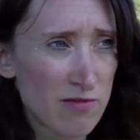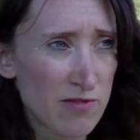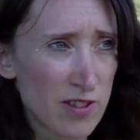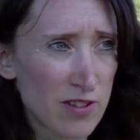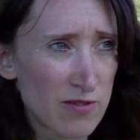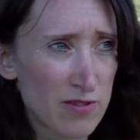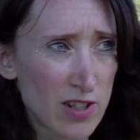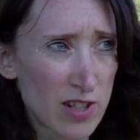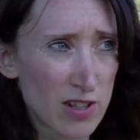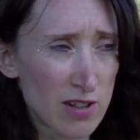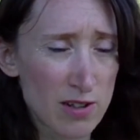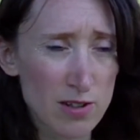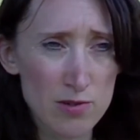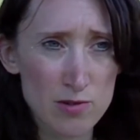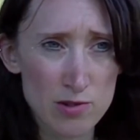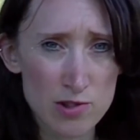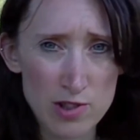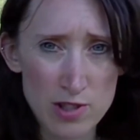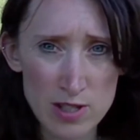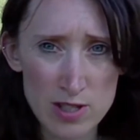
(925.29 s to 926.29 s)

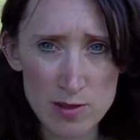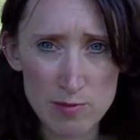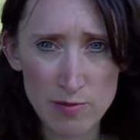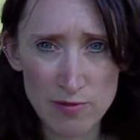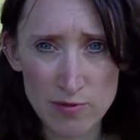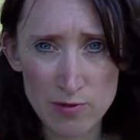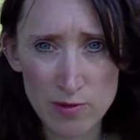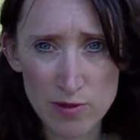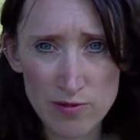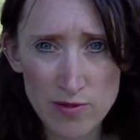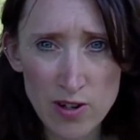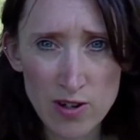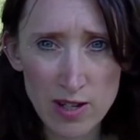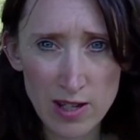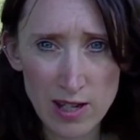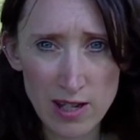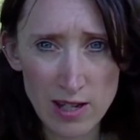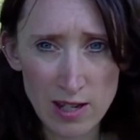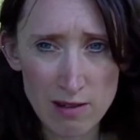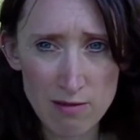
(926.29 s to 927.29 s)
1500 years before the
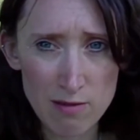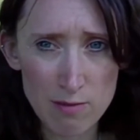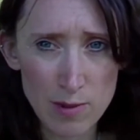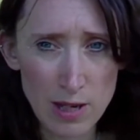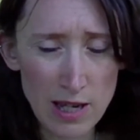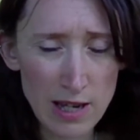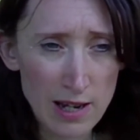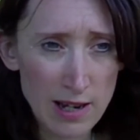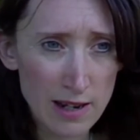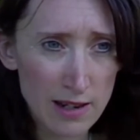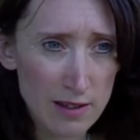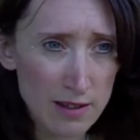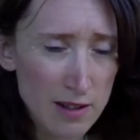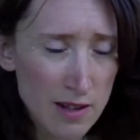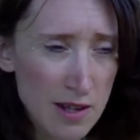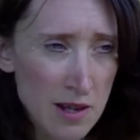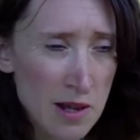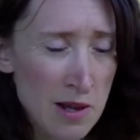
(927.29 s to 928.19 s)
Viking era began.